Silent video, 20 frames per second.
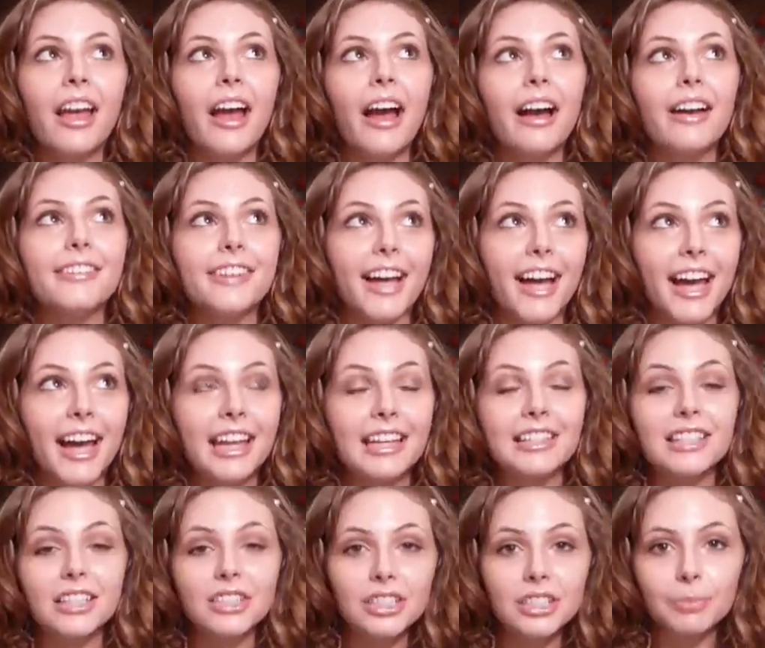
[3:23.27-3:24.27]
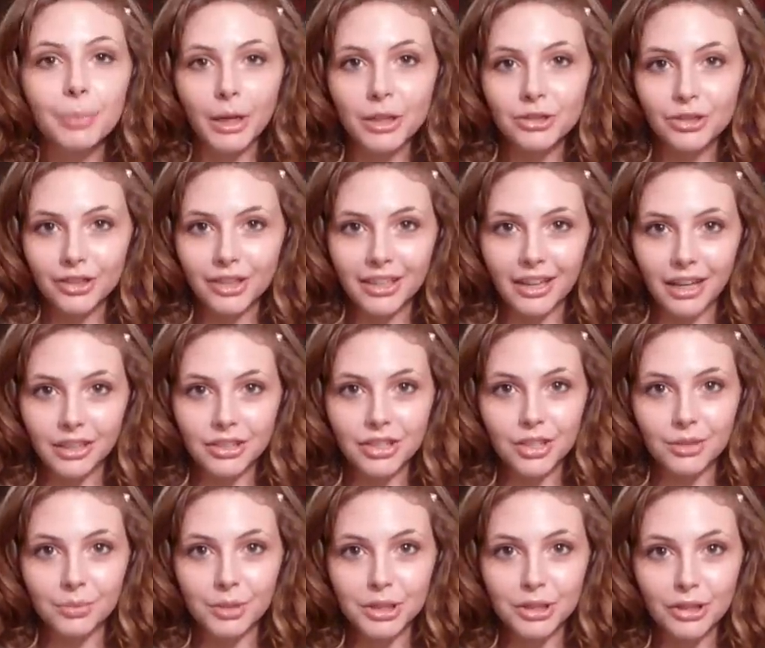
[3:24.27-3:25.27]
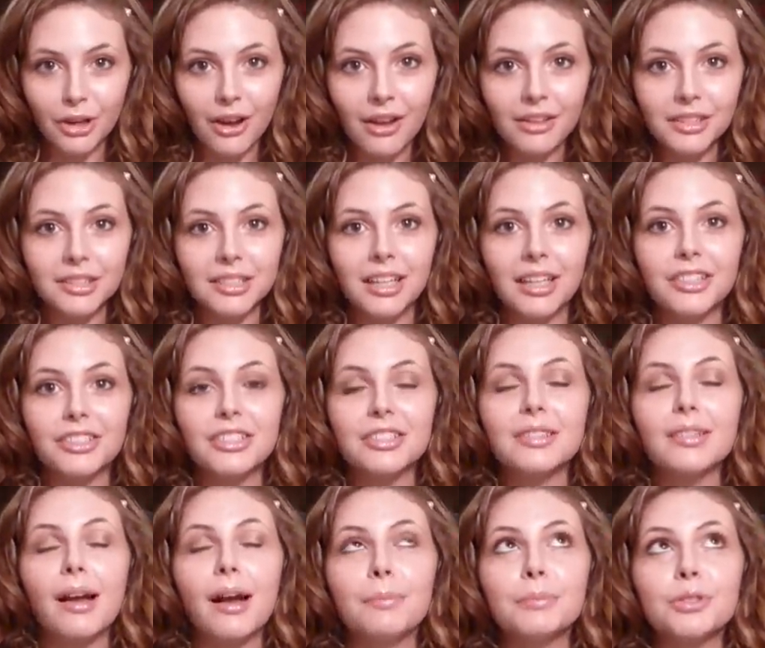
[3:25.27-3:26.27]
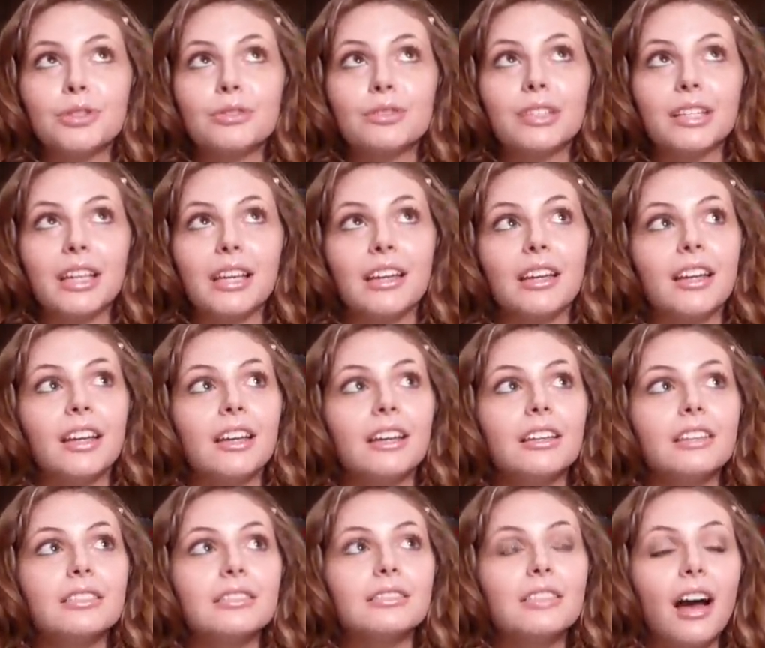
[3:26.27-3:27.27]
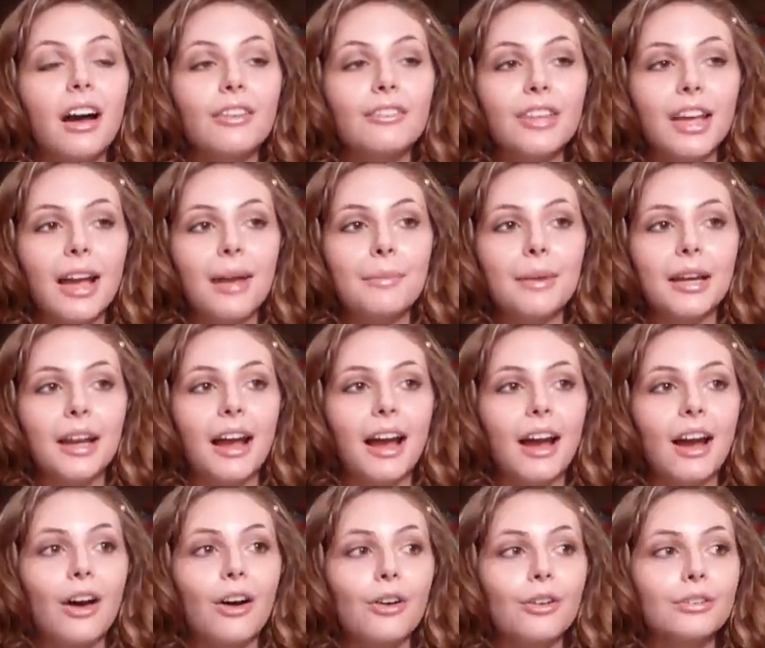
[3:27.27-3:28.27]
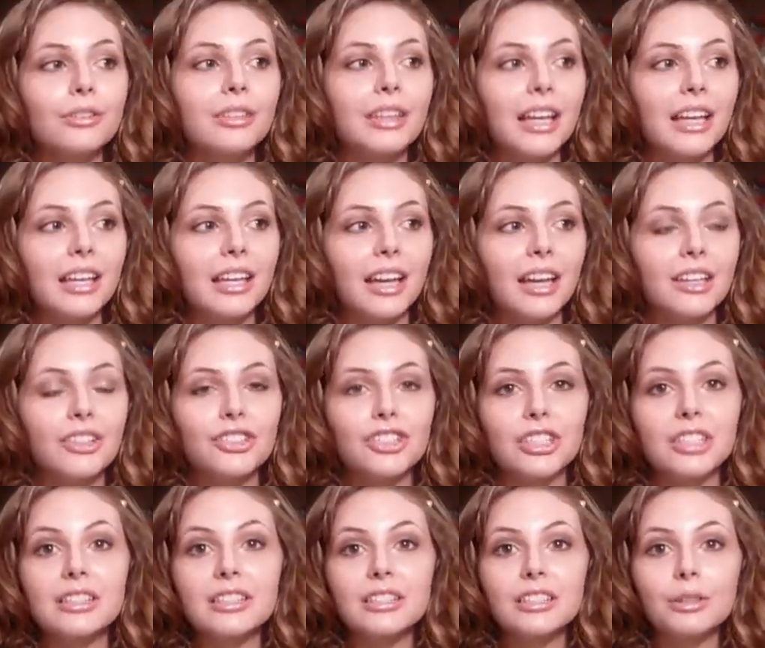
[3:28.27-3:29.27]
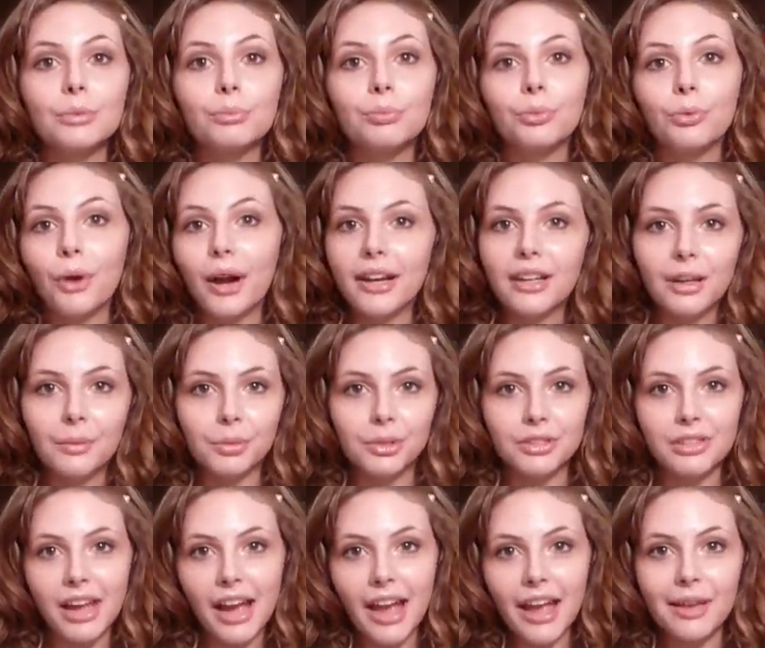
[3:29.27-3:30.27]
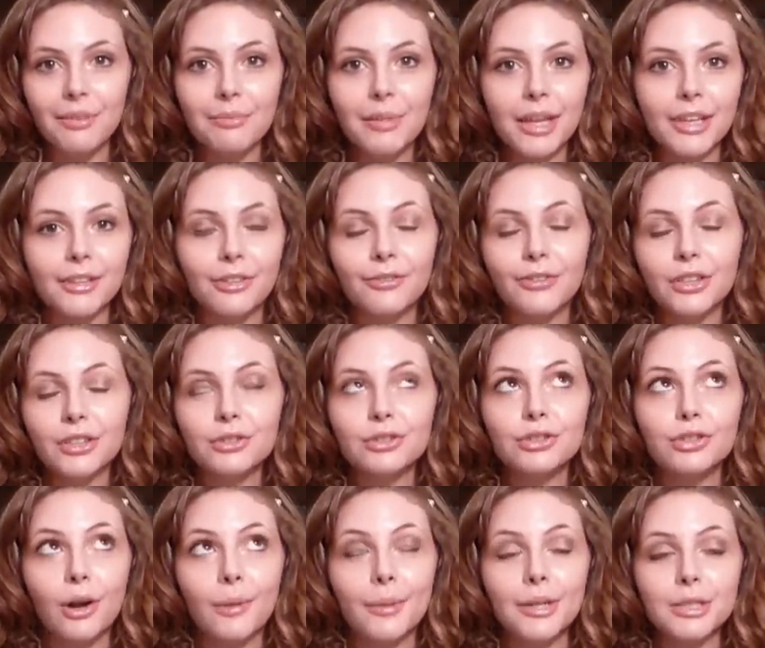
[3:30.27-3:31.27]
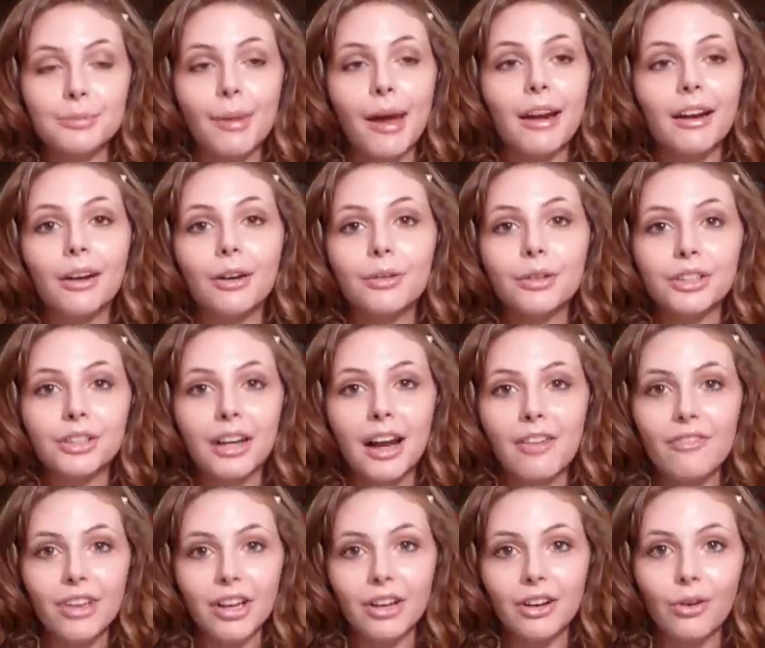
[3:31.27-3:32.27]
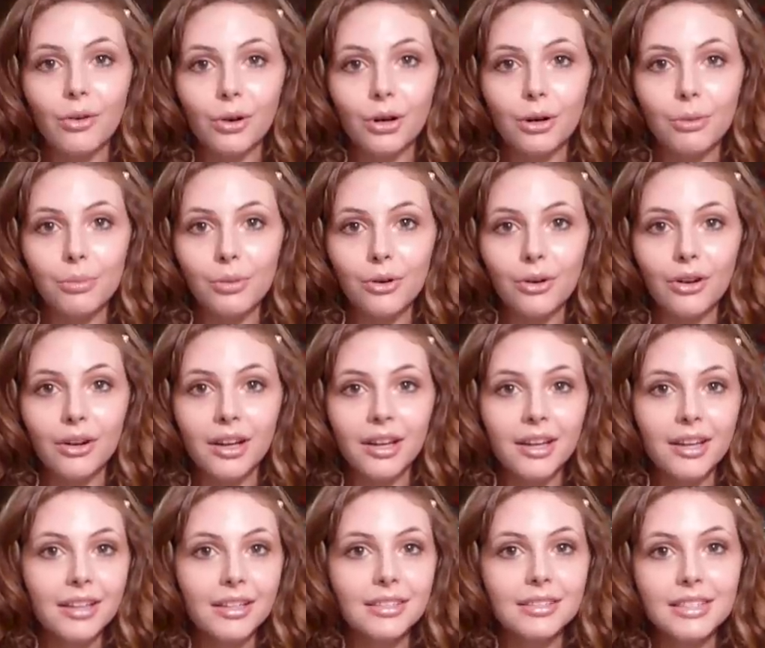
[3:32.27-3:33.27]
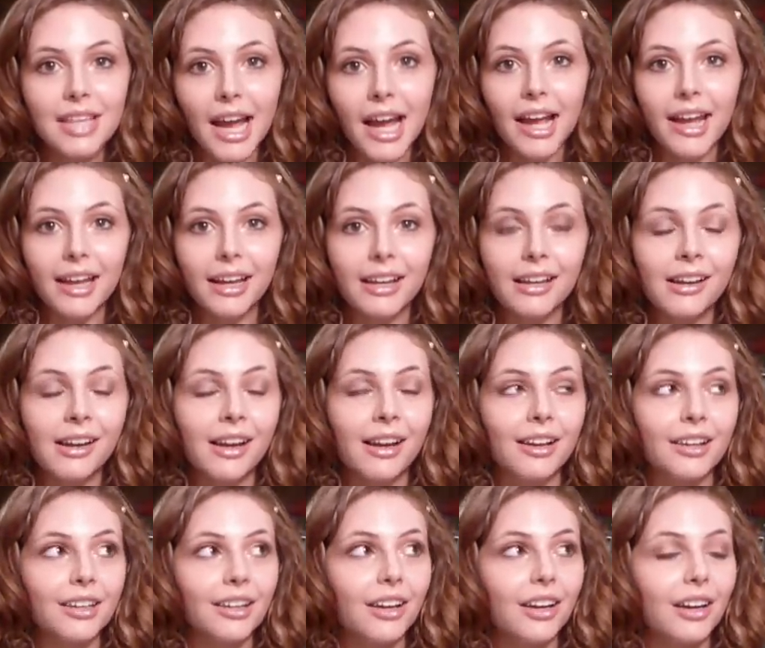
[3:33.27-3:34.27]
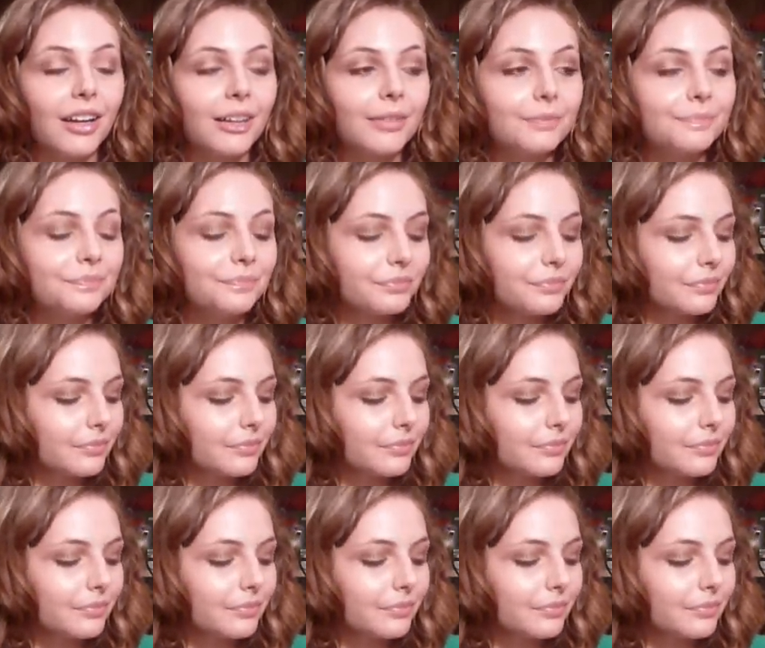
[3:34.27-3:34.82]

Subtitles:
have had such a special connection with dogs, and I just absolutely love them and how they can just brighten up your day, make you feel so much better when you're having a horrible day. And